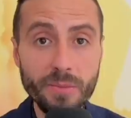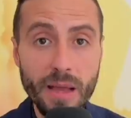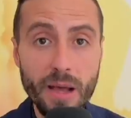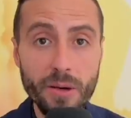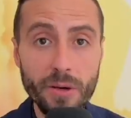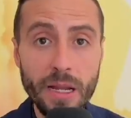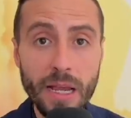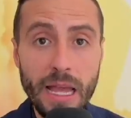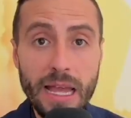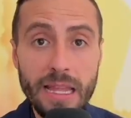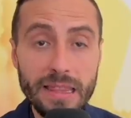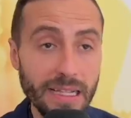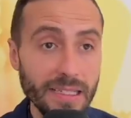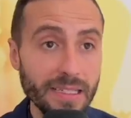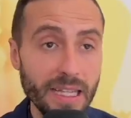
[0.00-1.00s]
power,
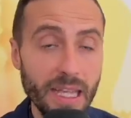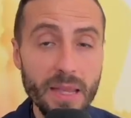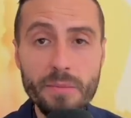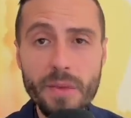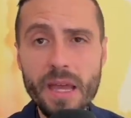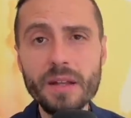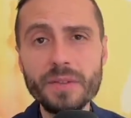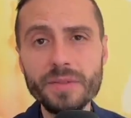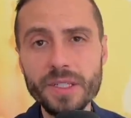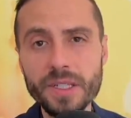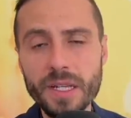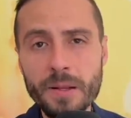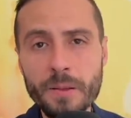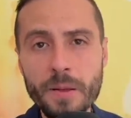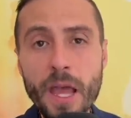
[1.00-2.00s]
that same man of
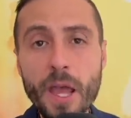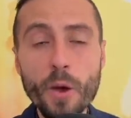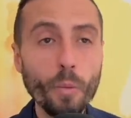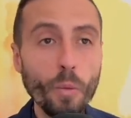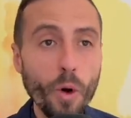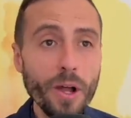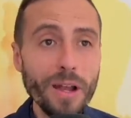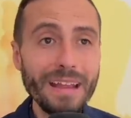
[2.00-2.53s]
sin? What